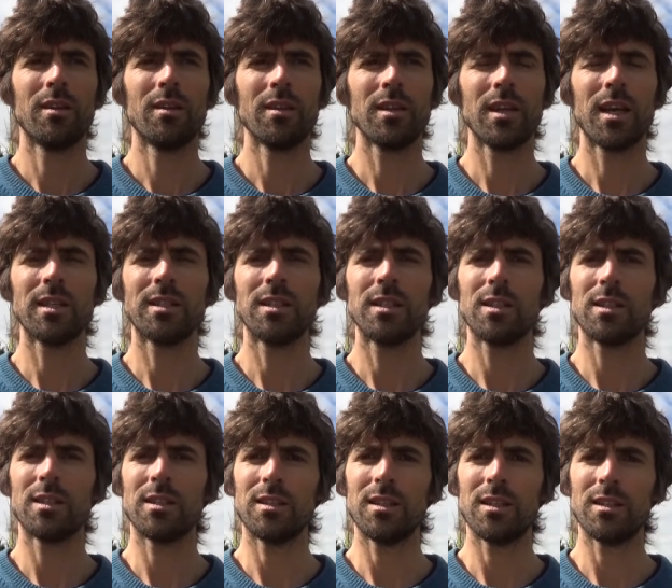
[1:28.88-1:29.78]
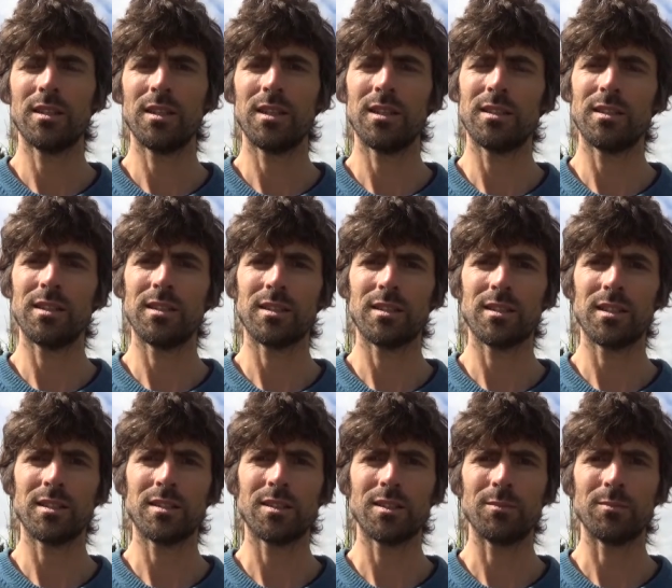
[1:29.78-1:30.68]
The idea in the Indian
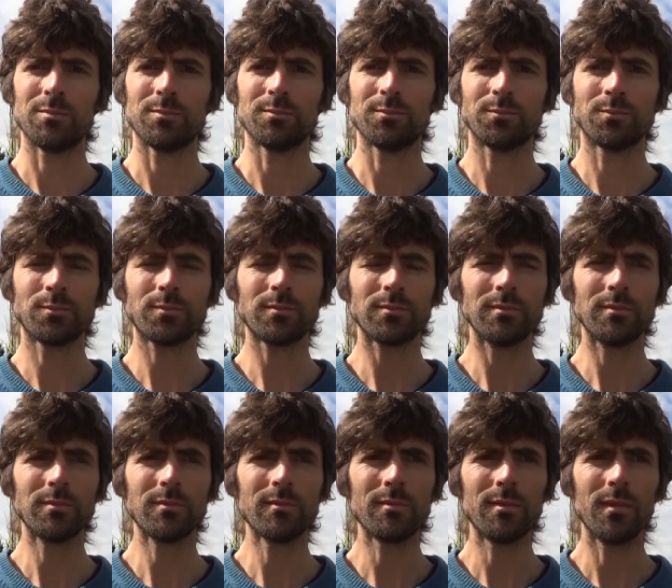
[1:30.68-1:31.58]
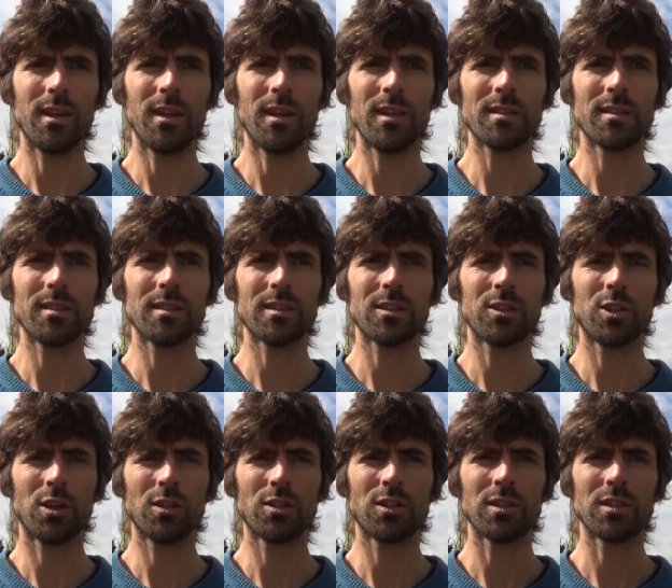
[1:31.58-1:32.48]
system is that
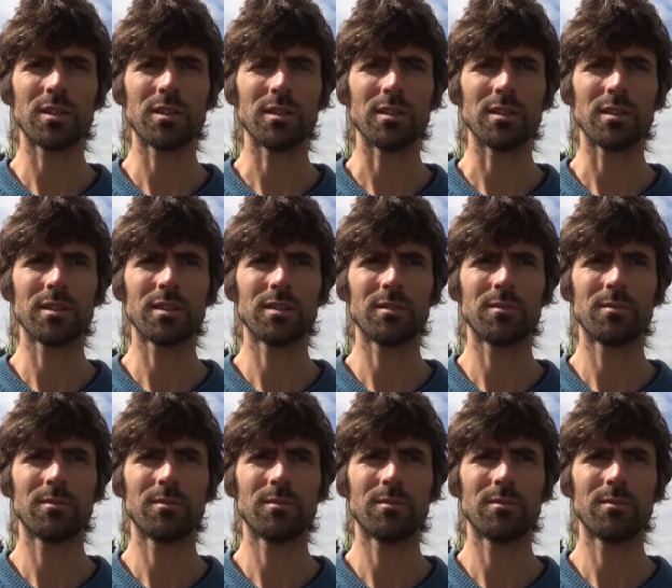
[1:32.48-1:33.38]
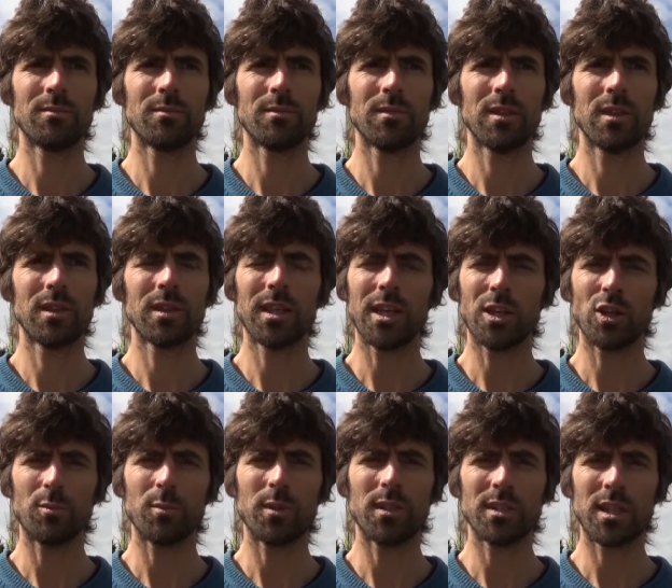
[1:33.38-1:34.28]
consciousness
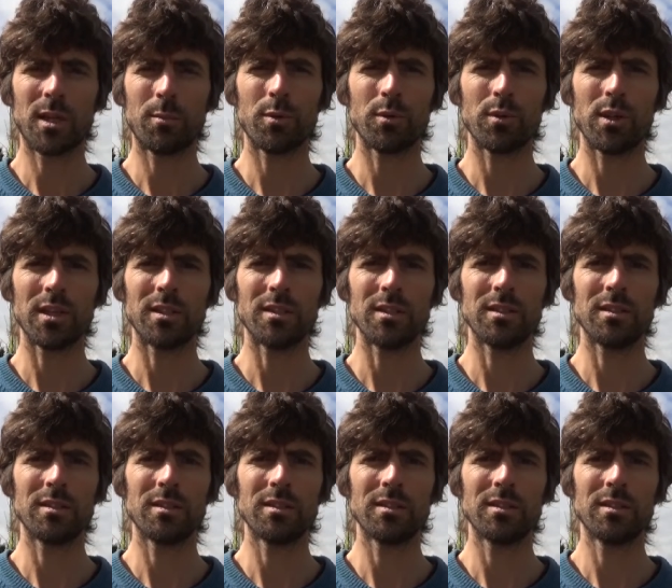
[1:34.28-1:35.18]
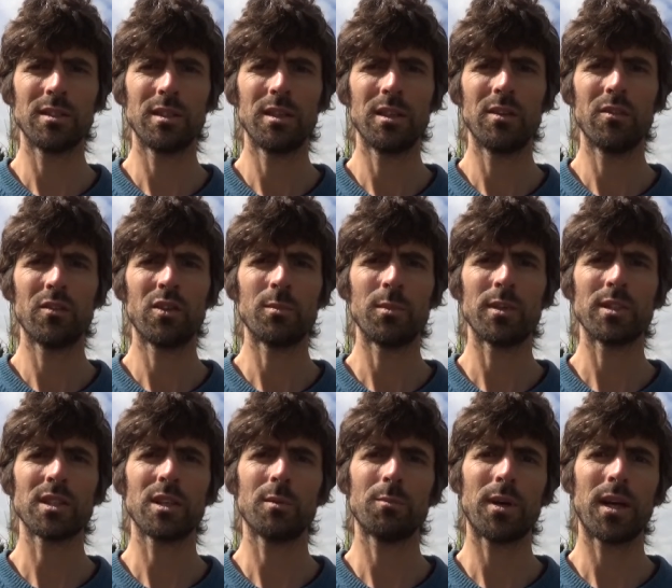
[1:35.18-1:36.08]
cannot be separated from
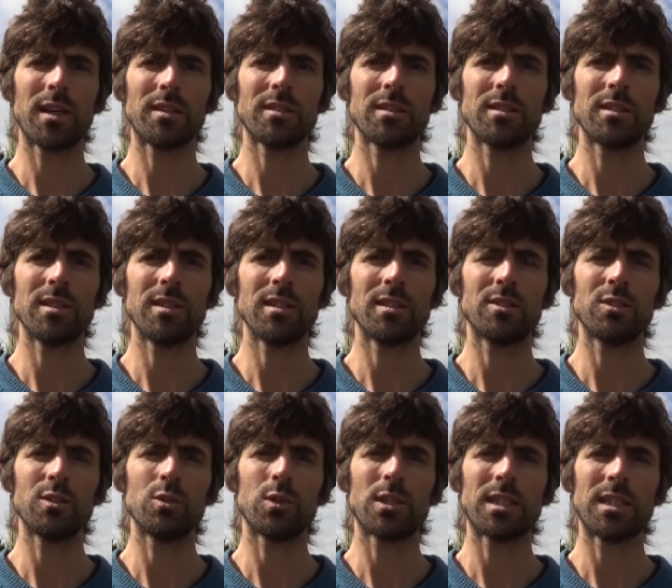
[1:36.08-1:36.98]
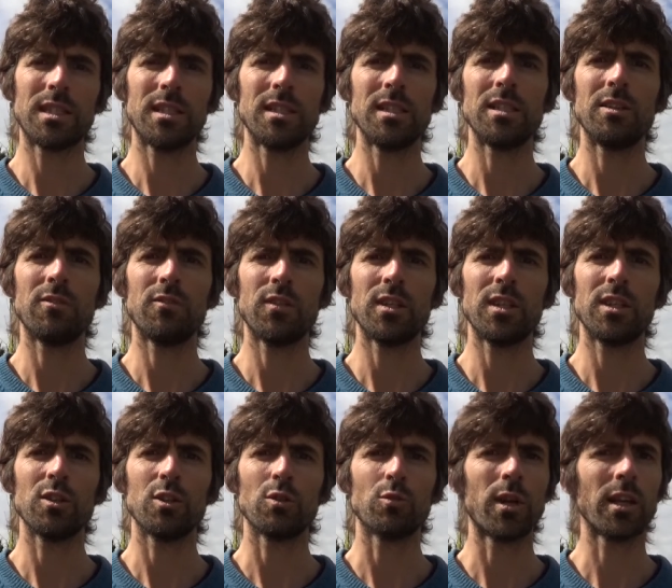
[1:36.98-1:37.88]
its capacity to see,
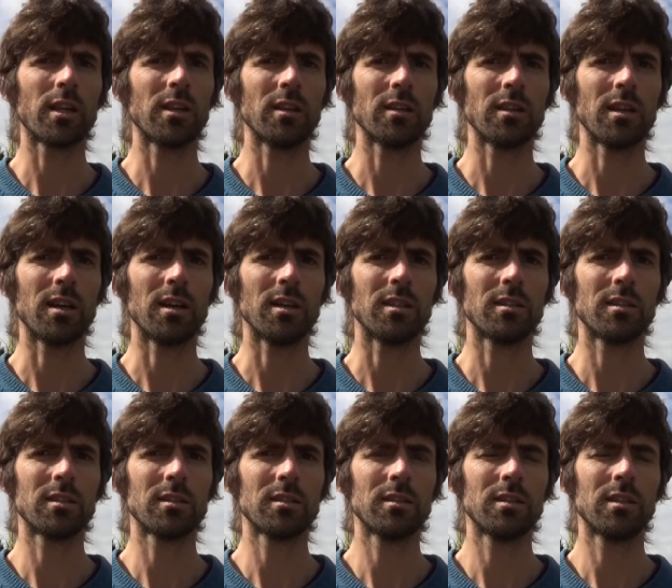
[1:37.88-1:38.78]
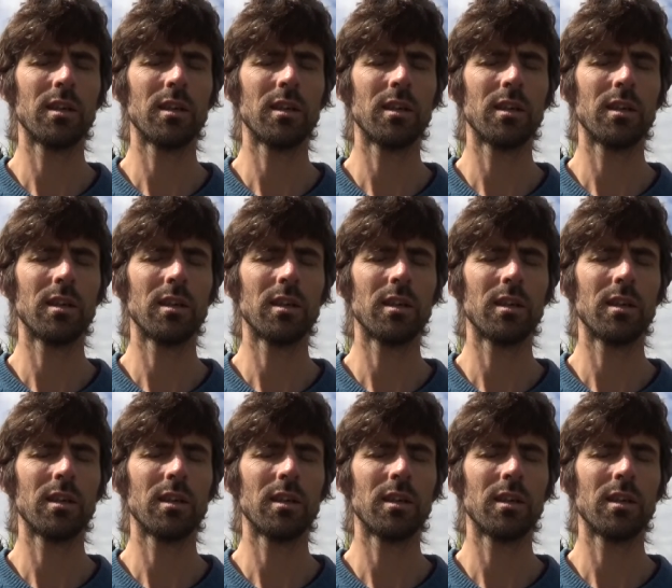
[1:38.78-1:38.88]
feel, recognize.